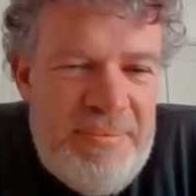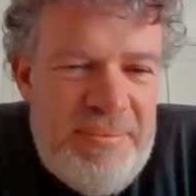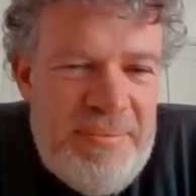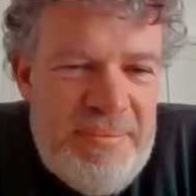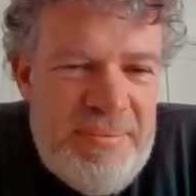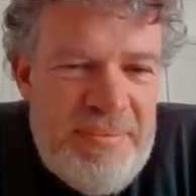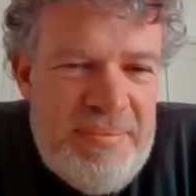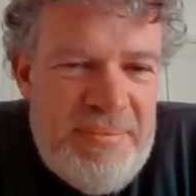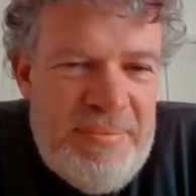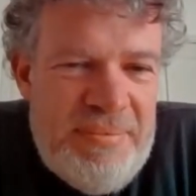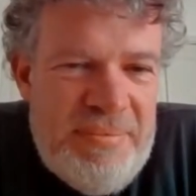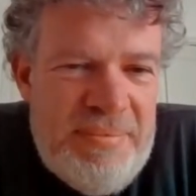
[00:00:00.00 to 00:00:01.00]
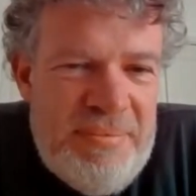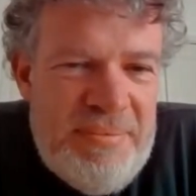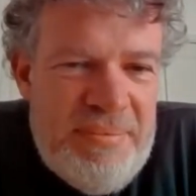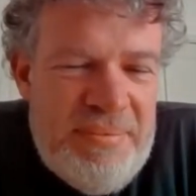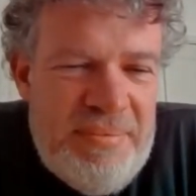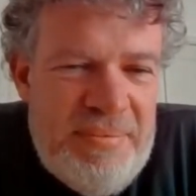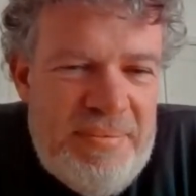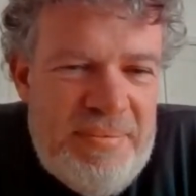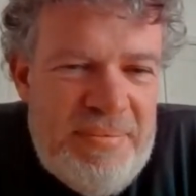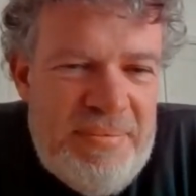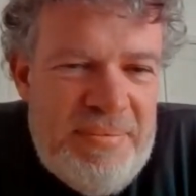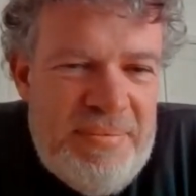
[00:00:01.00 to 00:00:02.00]

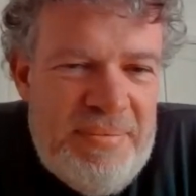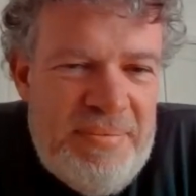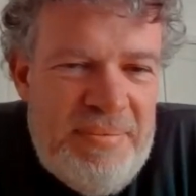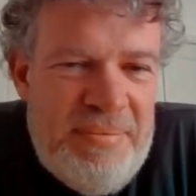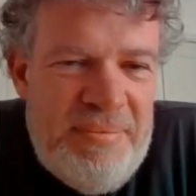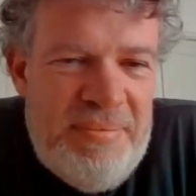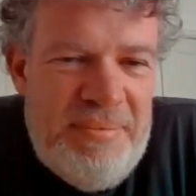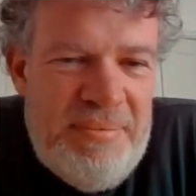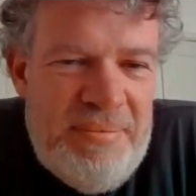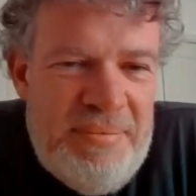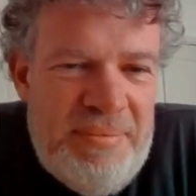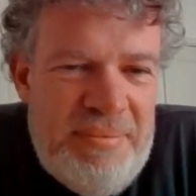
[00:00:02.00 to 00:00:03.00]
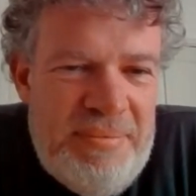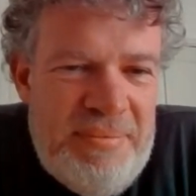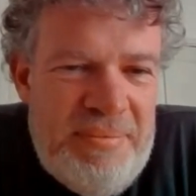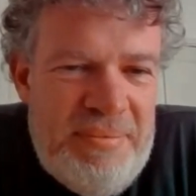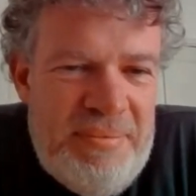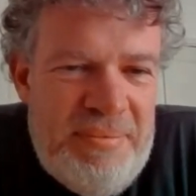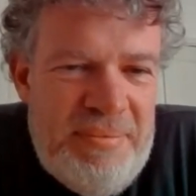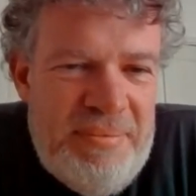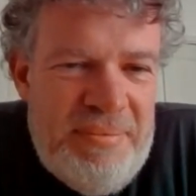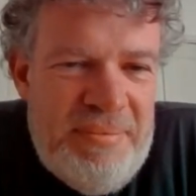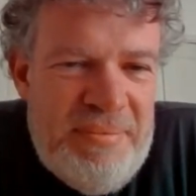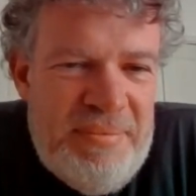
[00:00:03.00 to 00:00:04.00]

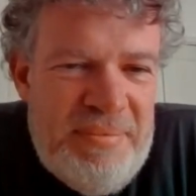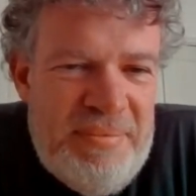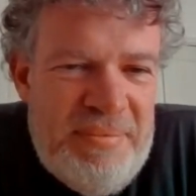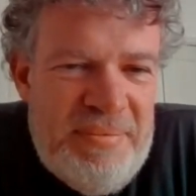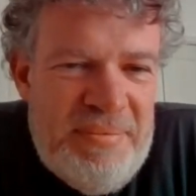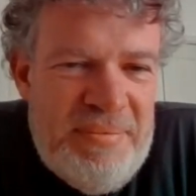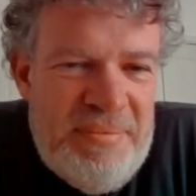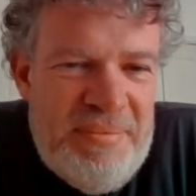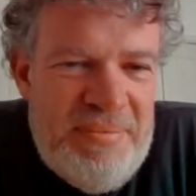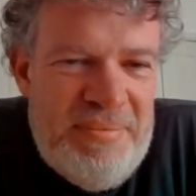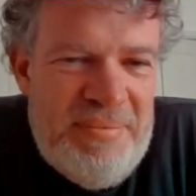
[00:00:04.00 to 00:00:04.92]
No words are spoken by the person on screen.